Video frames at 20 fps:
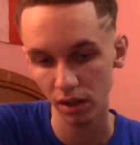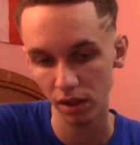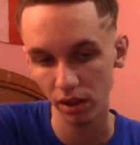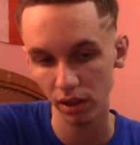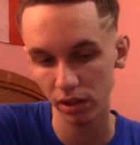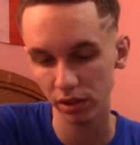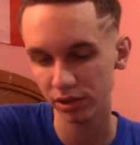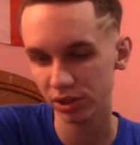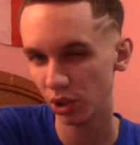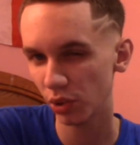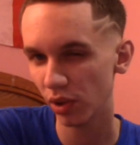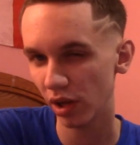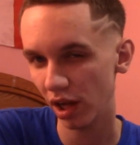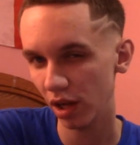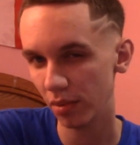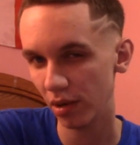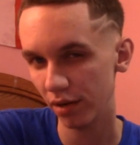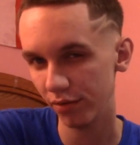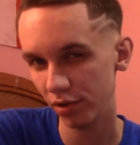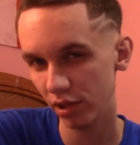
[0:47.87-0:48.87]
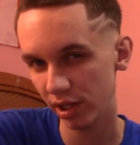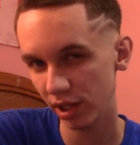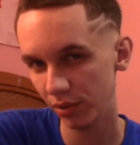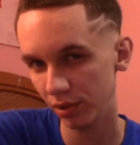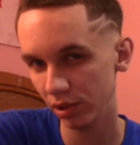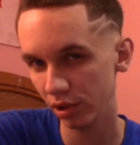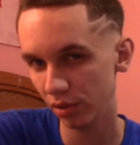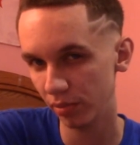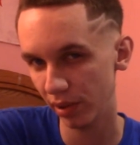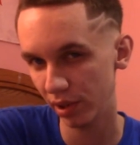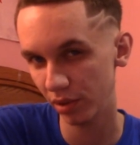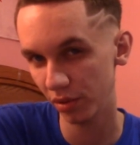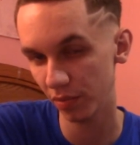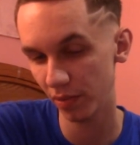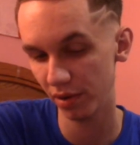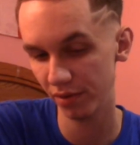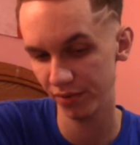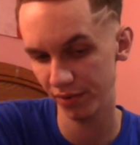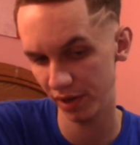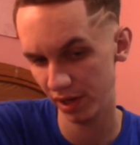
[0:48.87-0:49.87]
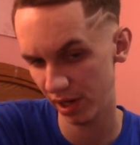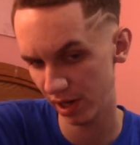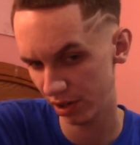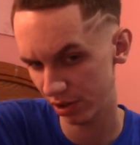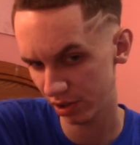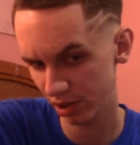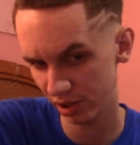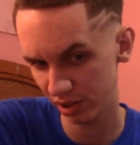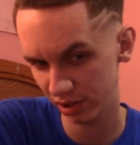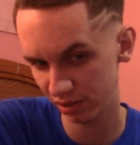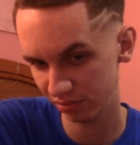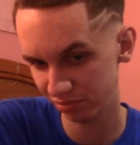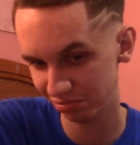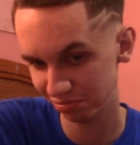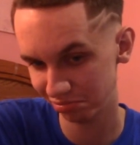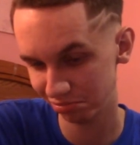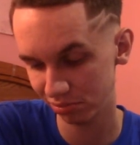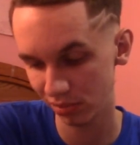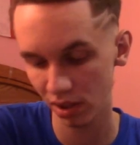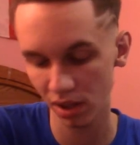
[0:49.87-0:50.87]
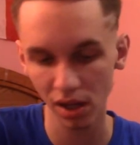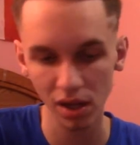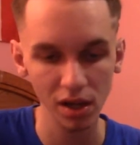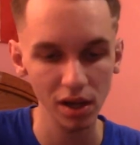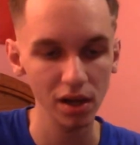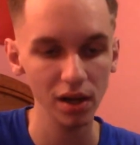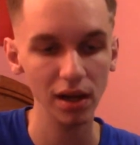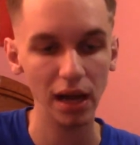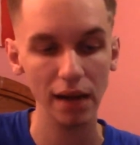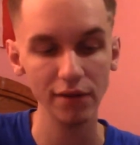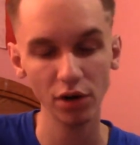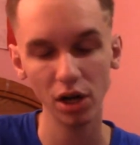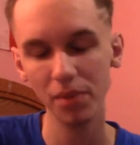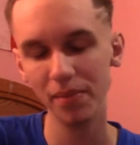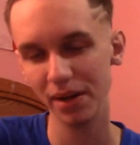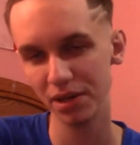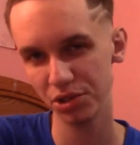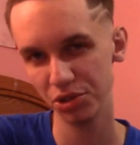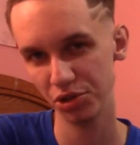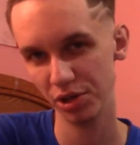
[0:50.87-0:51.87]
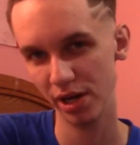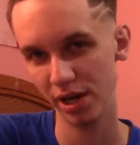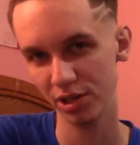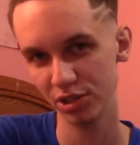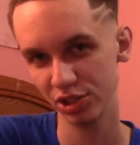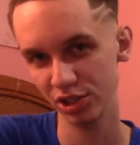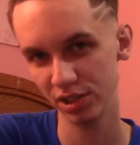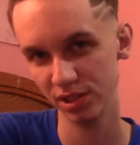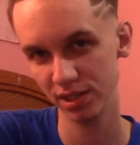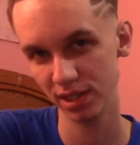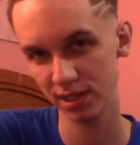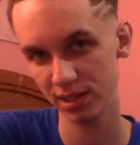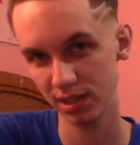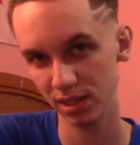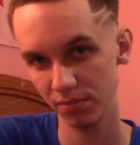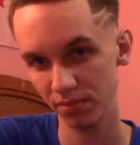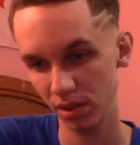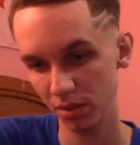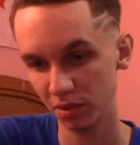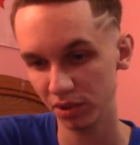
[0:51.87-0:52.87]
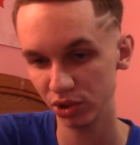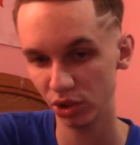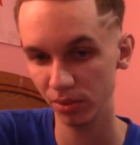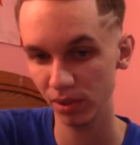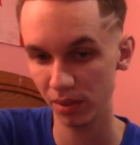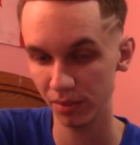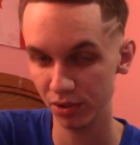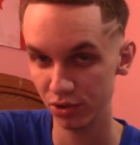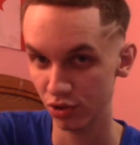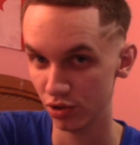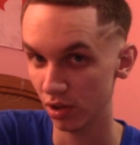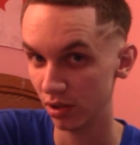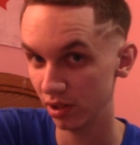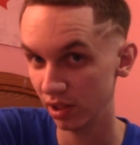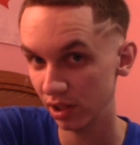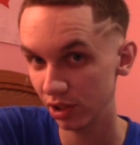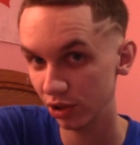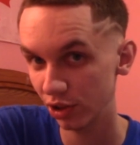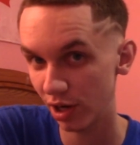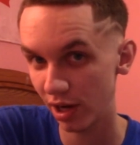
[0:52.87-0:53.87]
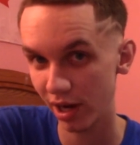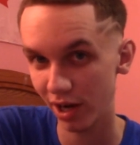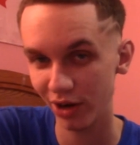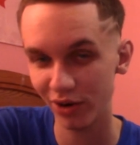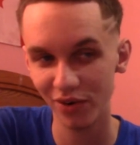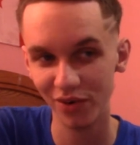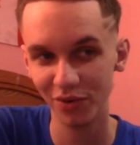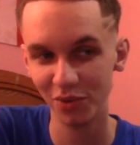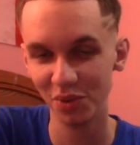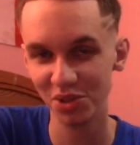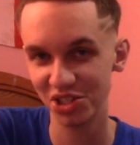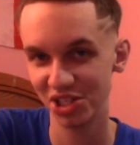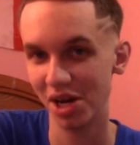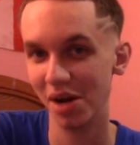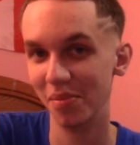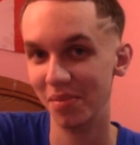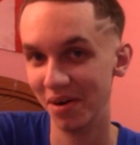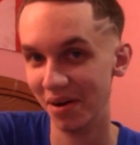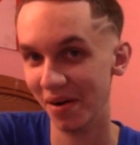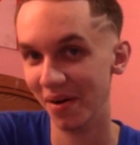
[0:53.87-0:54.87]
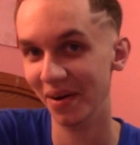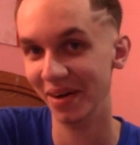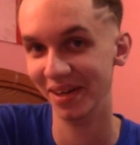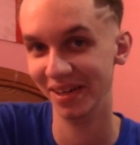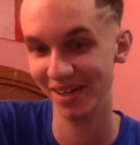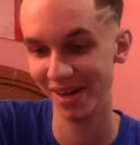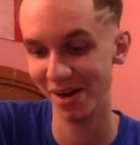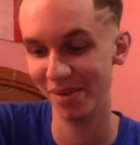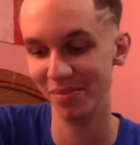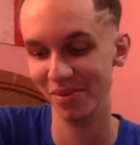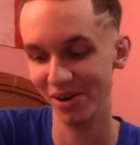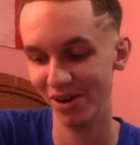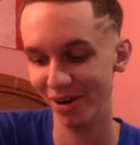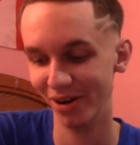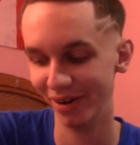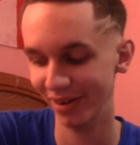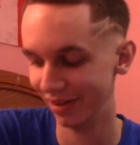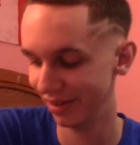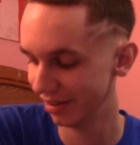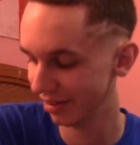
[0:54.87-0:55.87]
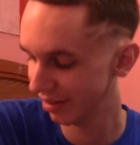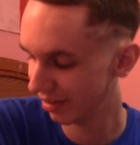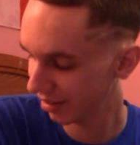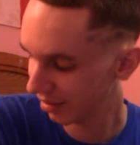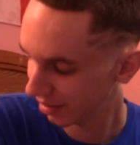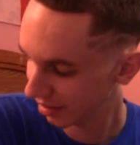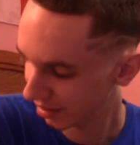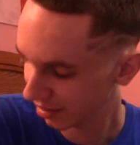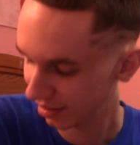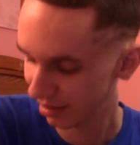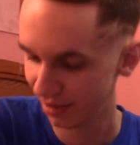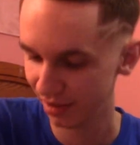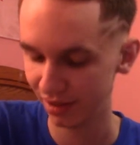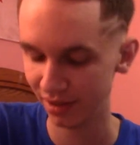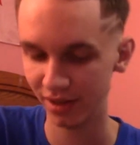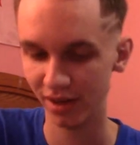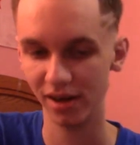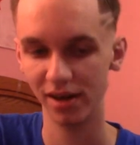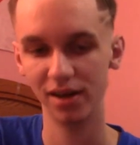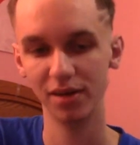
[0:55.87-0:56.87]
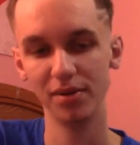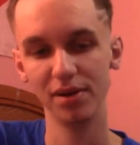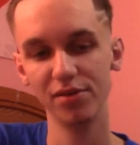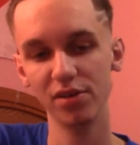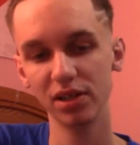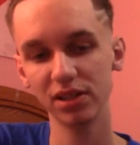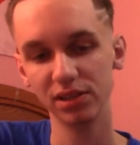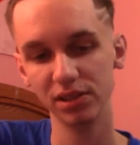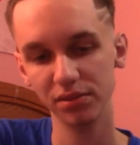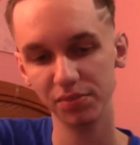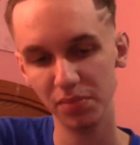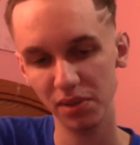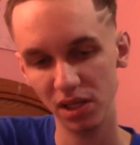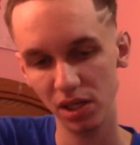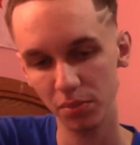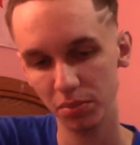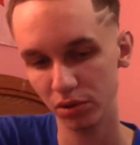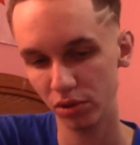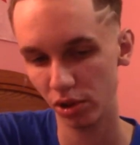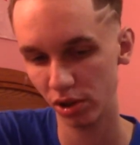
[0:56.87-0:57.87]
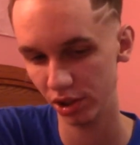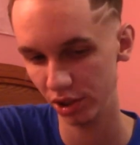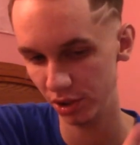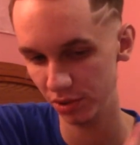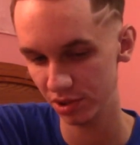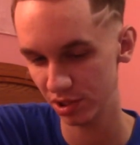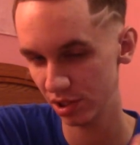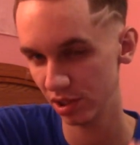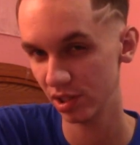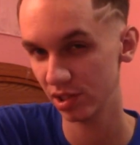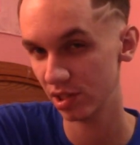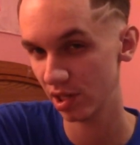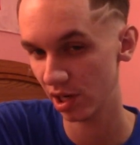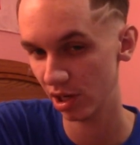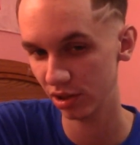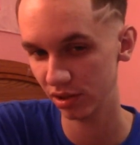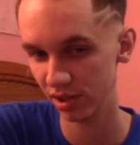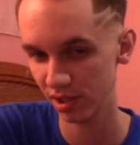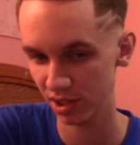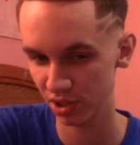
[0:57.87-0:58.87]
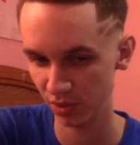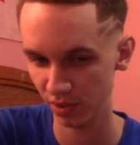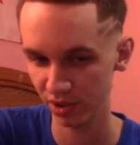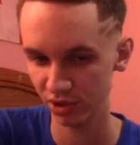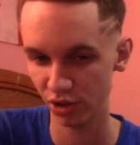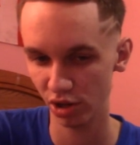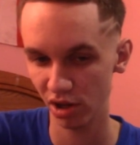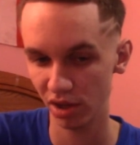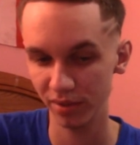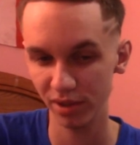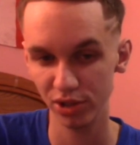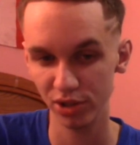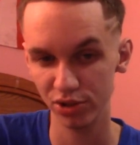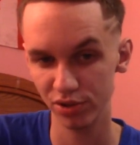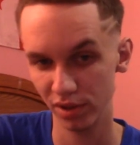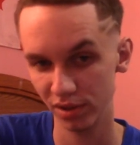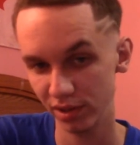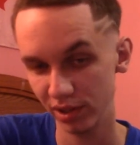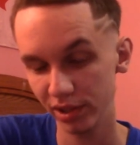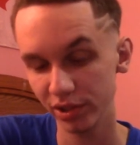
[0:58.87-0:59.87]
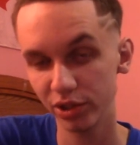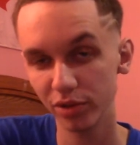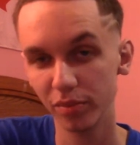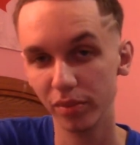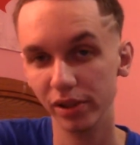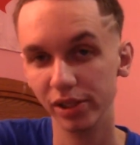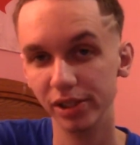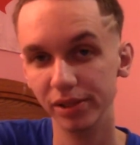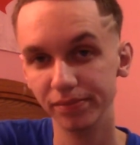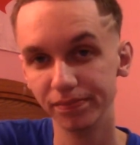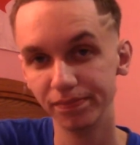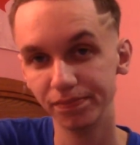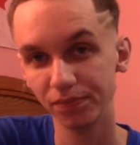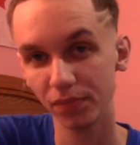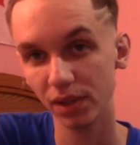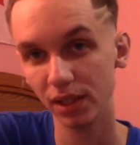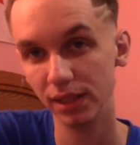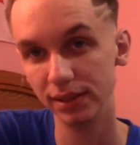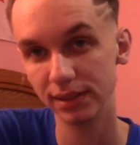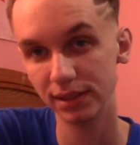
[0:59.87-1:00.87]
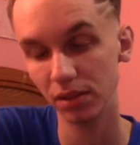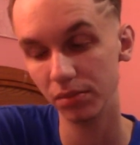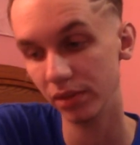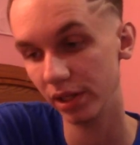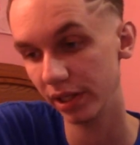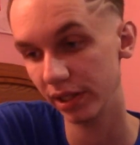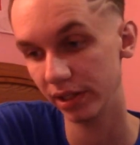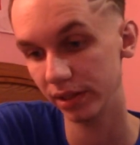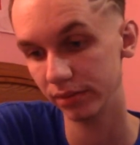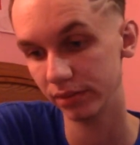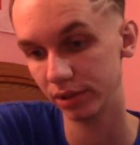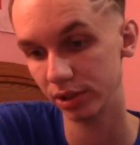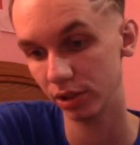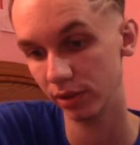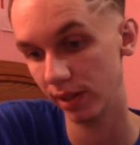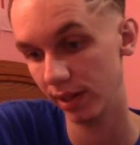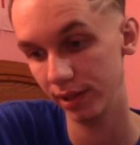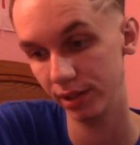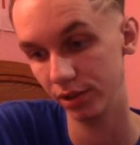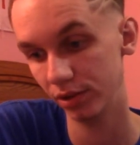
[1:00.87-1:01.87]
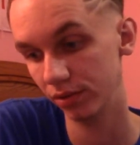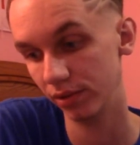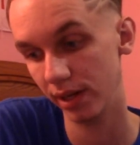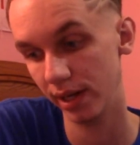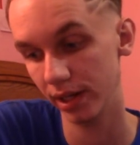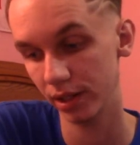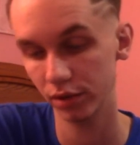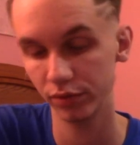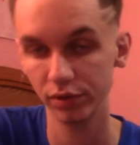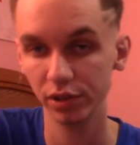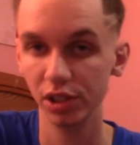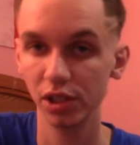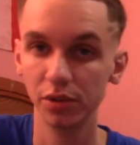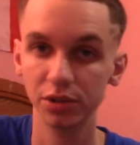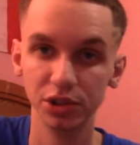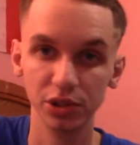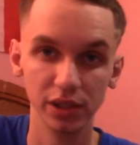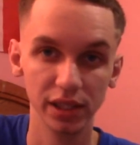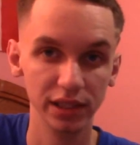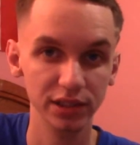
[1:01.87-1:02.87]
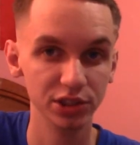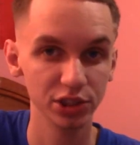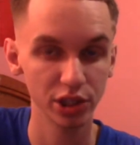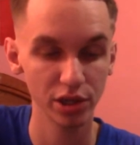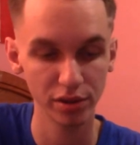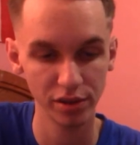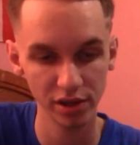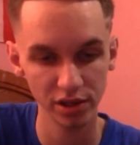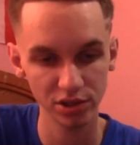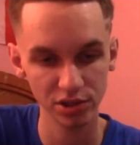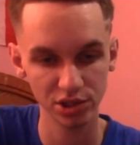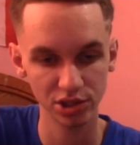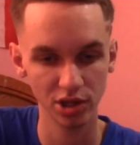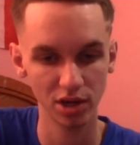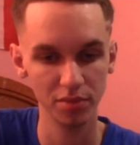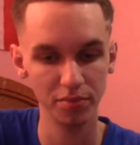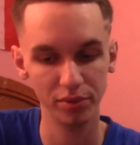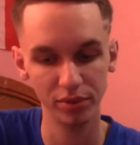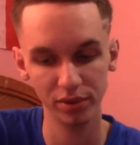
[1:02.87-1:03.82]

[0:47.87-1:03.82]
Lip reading: looks okay, but I feel like it would look better with my fade haircut. I've had mixed reactions. Like, some people told me I'm a drug dealer now, which I'm not. I feel like people aren't used to this hair, so that's why they're calling me a drug dealer, and some like it, so I don't really know what you guys are gonna think, just so